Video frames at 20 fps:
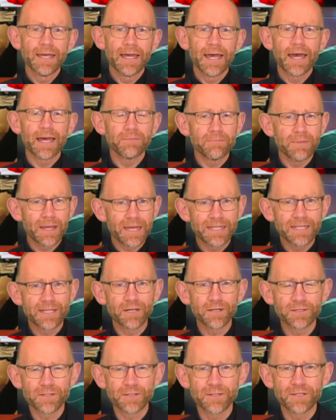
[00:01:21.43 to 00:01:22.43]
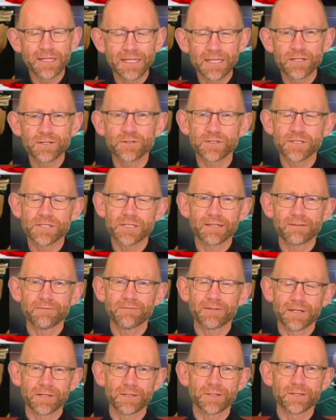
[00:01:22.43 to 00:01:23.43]
and many other interesting
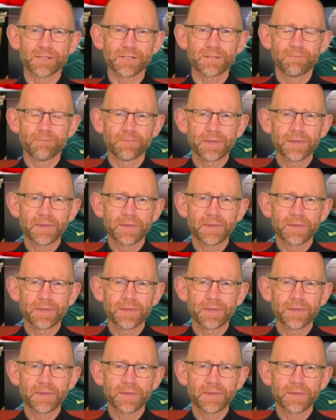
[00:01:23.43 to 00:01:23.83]
figures.